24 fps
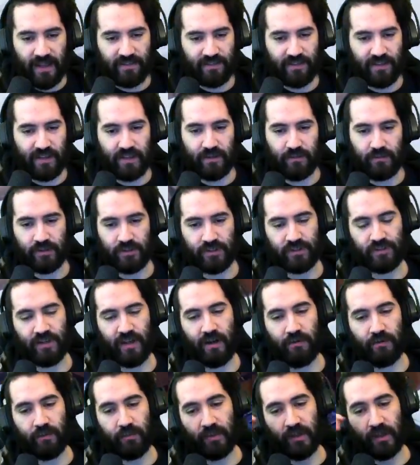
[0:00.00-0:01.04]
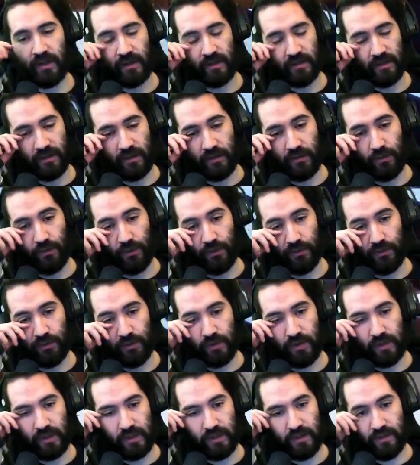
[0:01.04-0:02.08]
thing, which is how I'm going to
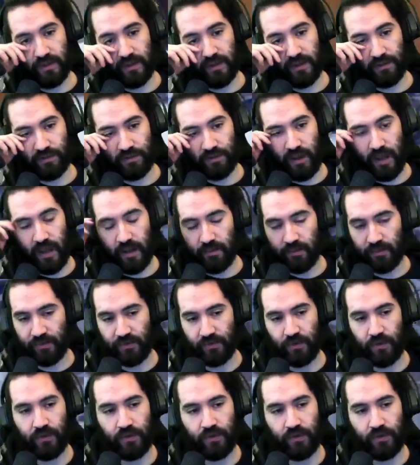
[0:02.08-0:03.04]
conclude this episode,